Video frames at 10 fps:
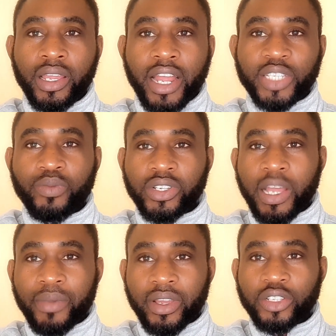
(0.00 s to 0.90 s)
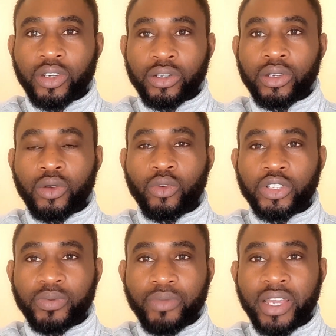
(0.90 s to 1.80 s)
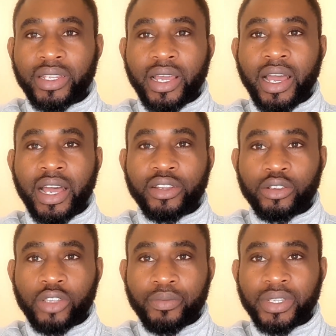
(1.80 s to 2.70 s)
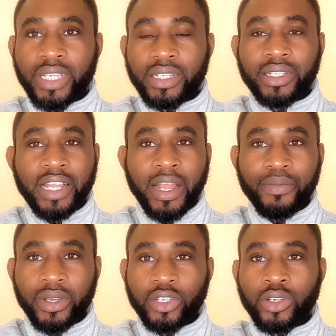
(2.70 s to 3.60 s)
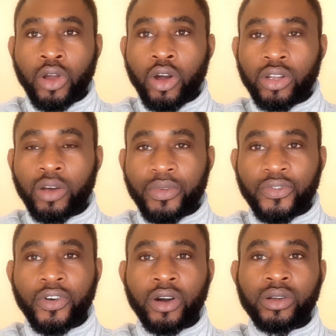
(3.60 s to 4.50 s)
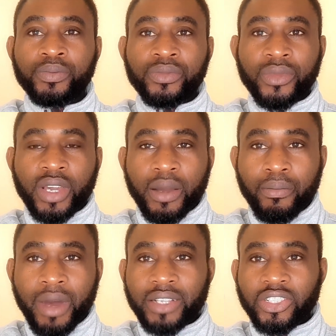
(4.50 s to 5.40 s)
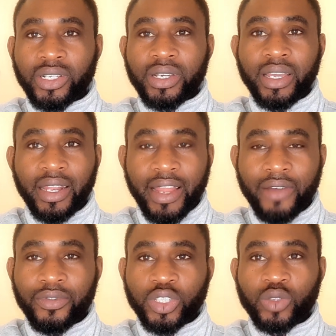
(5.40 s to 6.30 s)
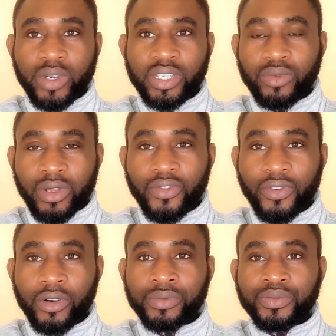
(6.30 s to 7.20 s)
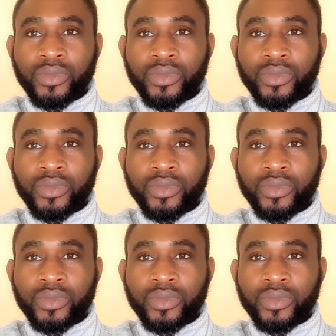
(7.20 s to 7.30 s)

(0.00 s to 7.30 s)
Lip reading: in as much application was made and submitted that application on or before March 11th, 2024,